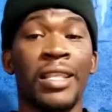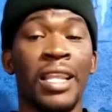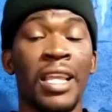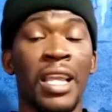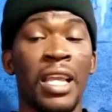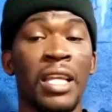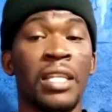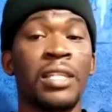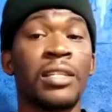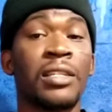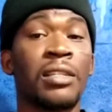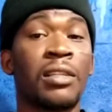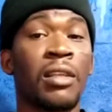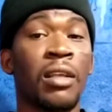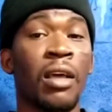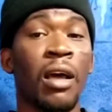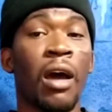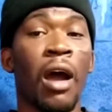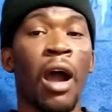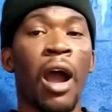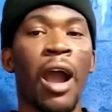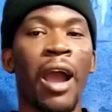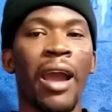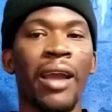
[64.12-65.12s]
the
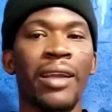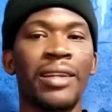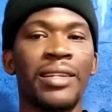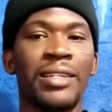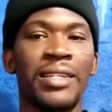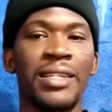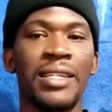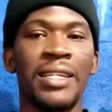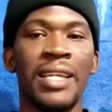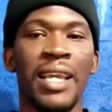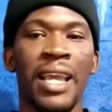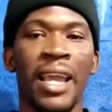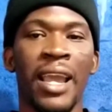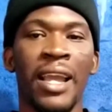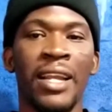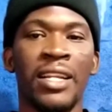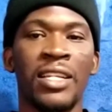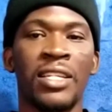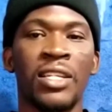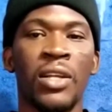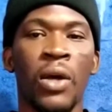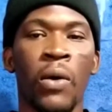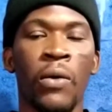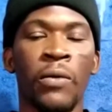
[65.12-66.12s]
hard TH
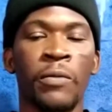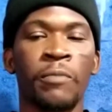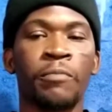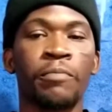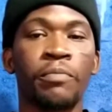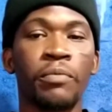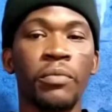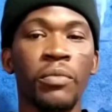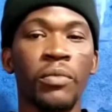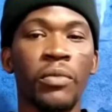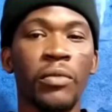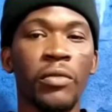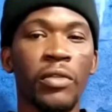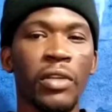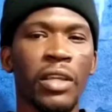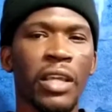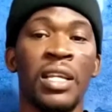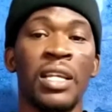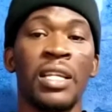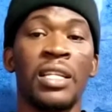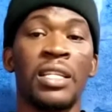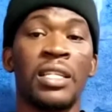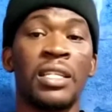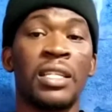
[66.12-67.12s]
sound,
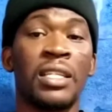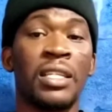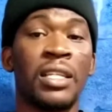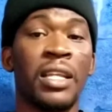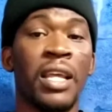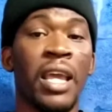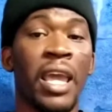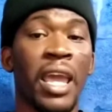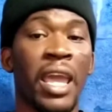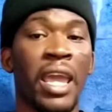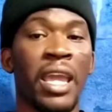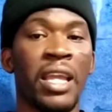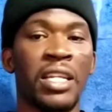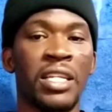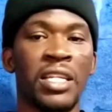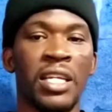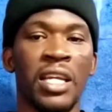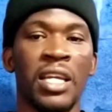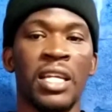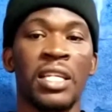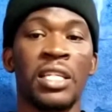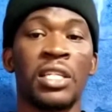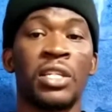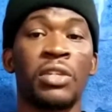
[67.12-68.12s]
the H
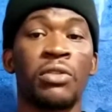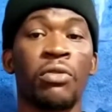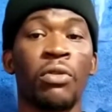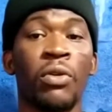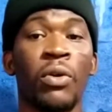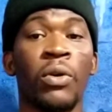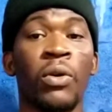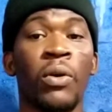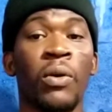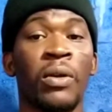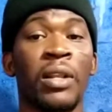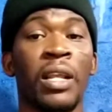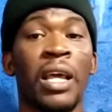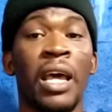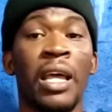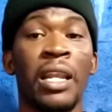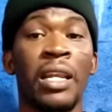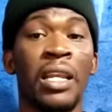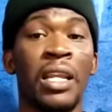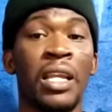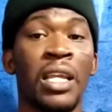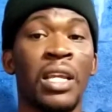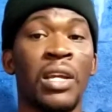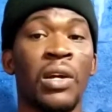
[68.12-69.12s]
is thrown out
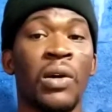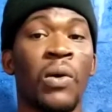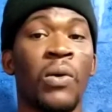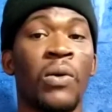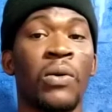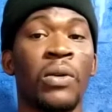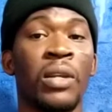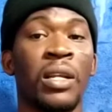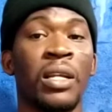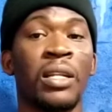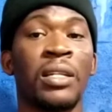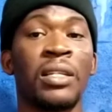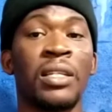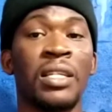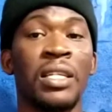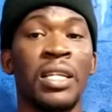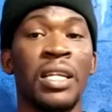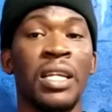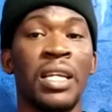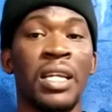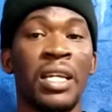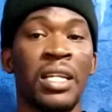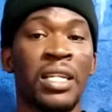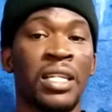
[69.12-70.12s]
and the only
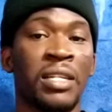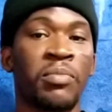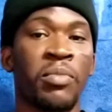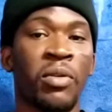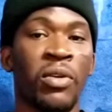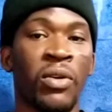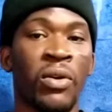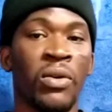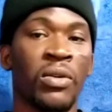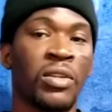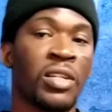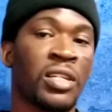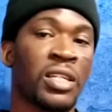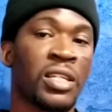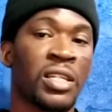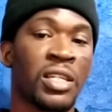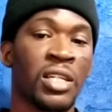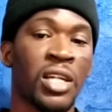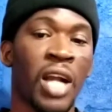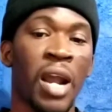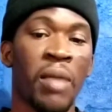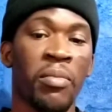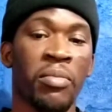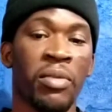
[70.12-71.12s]
T is pronounced
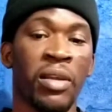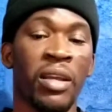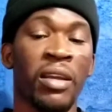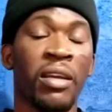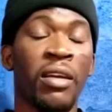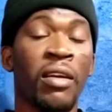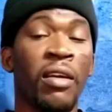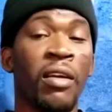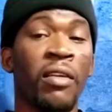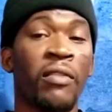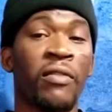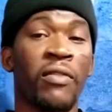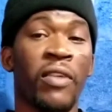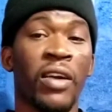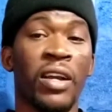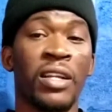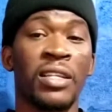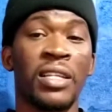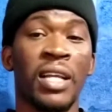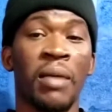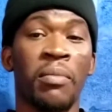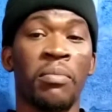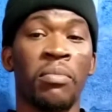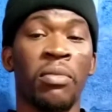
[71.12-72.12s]
sharply. For
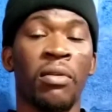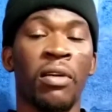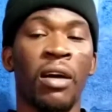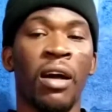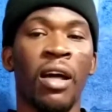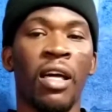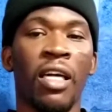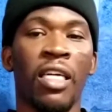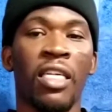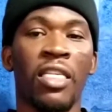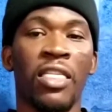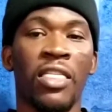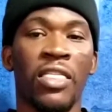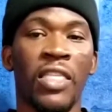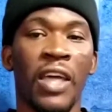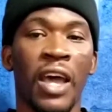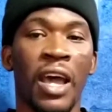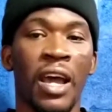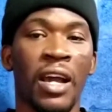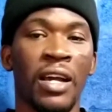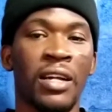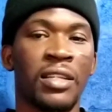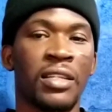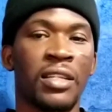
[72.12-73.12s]
example,
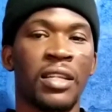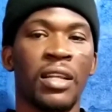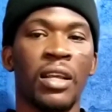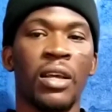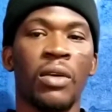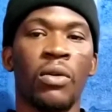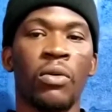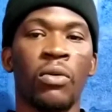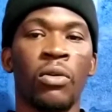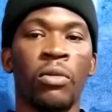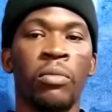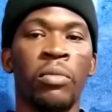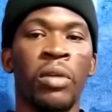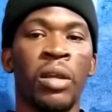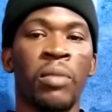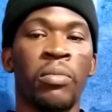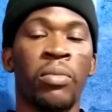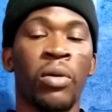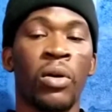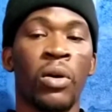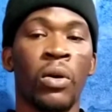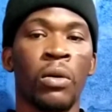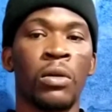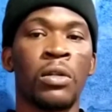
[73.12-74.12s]
thanks would be
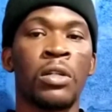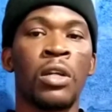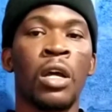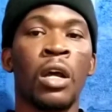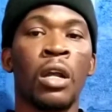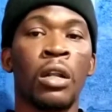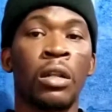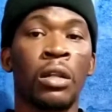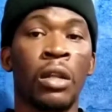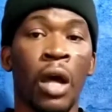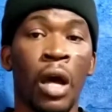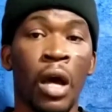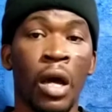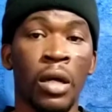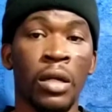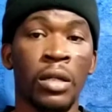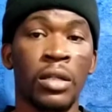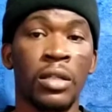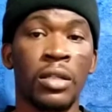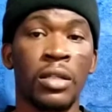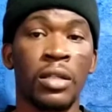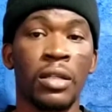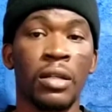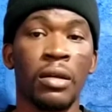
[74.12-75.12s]
pronounced
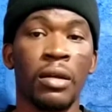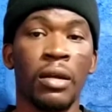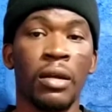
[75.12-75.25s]
thanks.